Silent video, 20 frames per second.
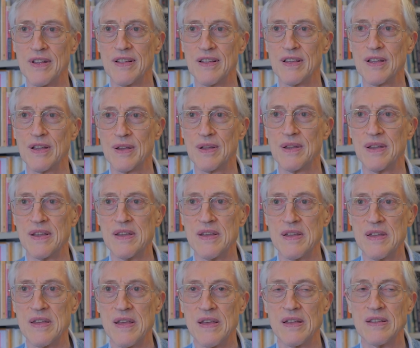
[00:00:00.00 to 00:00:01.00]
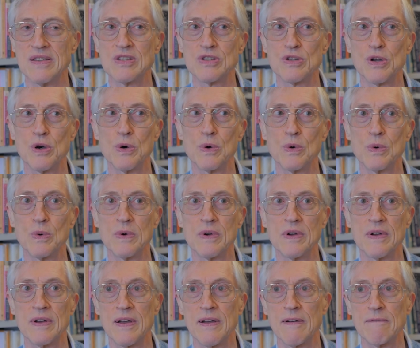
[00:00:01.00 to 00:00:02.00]
Right, I understand that, but I'm asking you
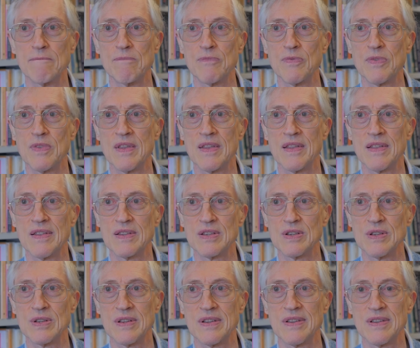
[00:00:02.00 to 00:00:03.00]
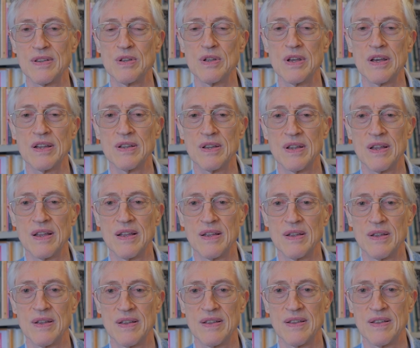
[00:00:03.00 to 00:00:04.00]
the hypothetical, if there is no
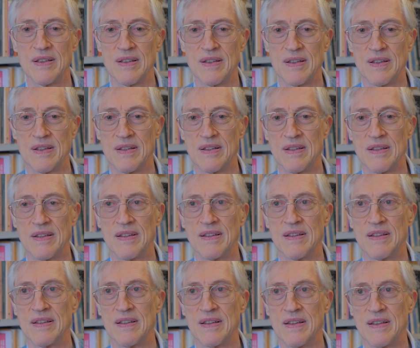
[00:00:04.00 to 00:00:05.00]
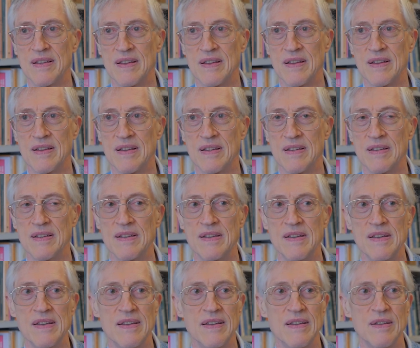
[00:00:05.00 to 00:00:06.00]
life elsewhere, would that be a waste of
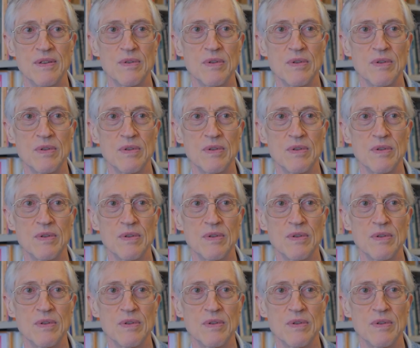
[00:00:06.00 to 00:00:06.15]
space?